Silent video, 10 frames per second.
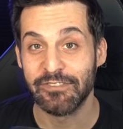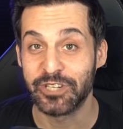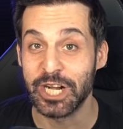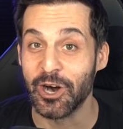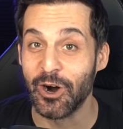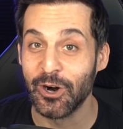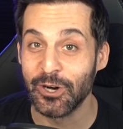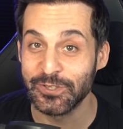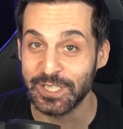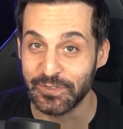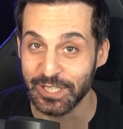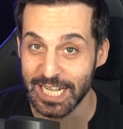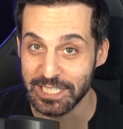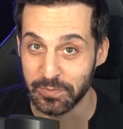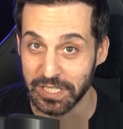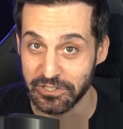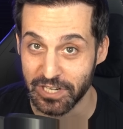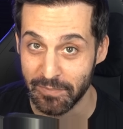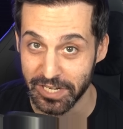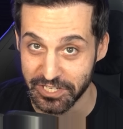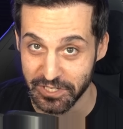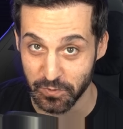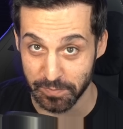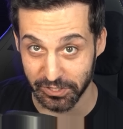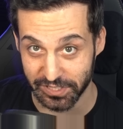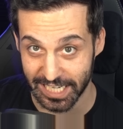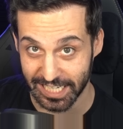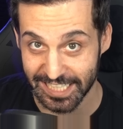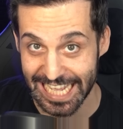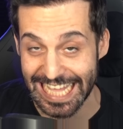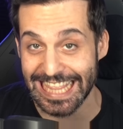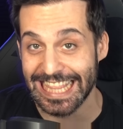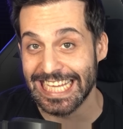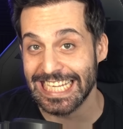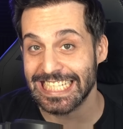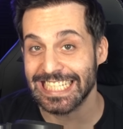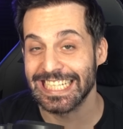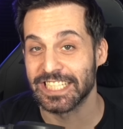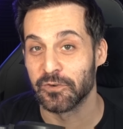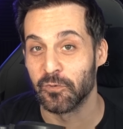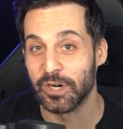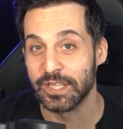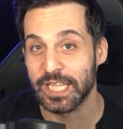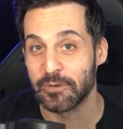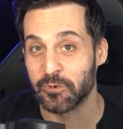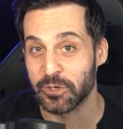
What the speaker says: tried all different kinds of potential combinations with Miltank, and this is the one that works